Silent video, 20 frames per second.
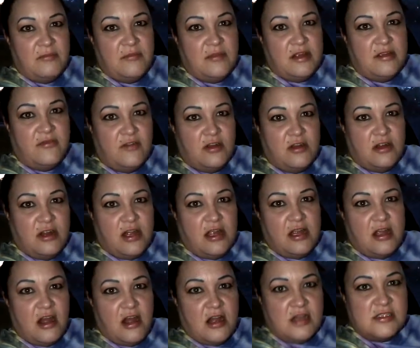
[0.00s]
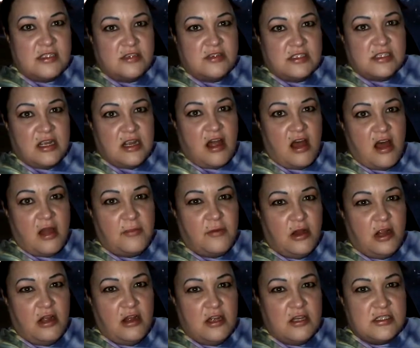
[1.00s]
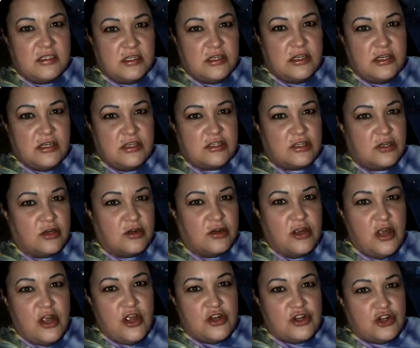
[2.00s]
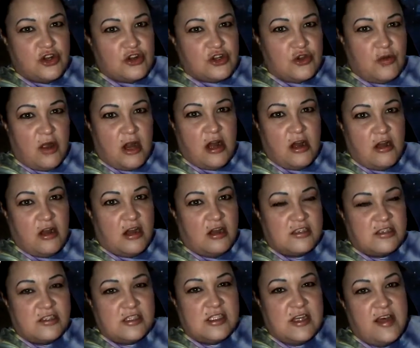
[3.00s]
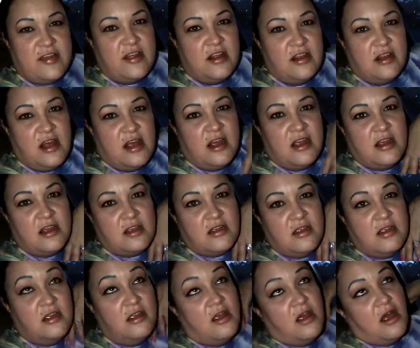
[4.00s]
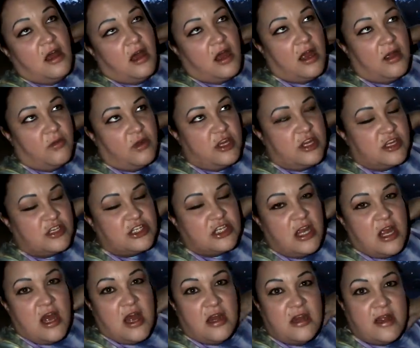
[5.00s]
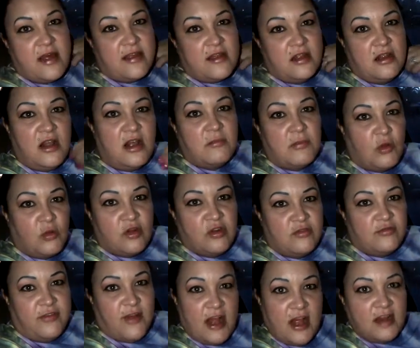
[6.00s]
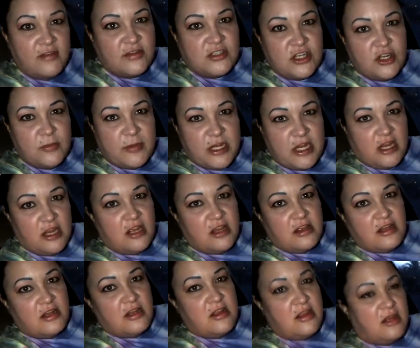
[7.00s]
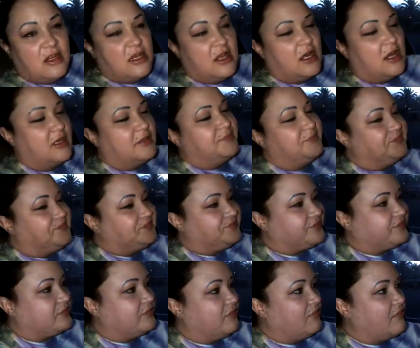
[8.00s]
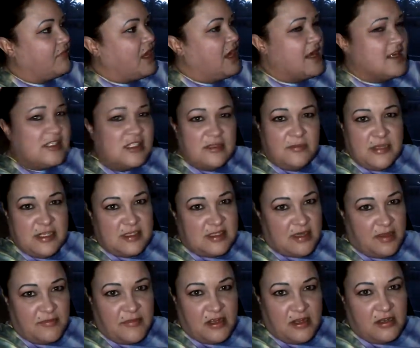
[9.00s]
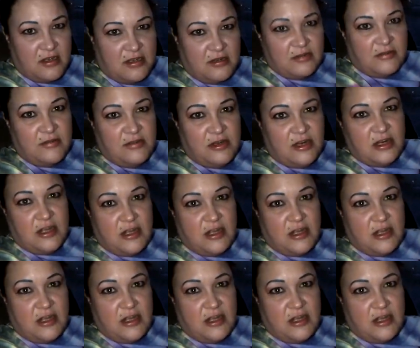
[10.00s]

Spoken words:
different, like, concerts, like opera concerts or church choir concerts. Nothing like, I wish, nothing like Maroon 5 or Toby Keith, nothing like that. Has to be something,